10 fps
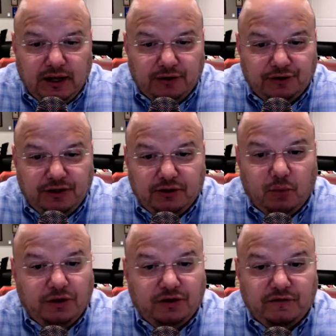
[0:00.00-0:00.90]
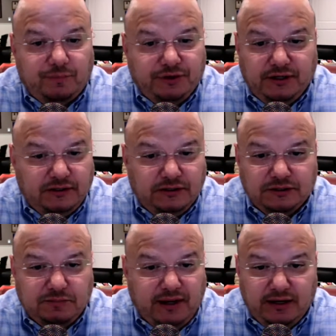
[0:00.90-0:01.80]
don't think no one could have predicted
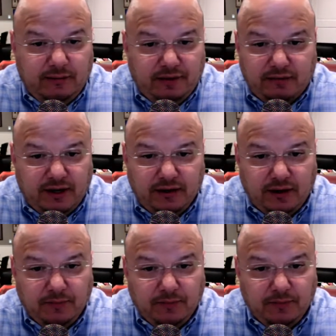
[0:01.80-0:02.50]
this pandemic, right?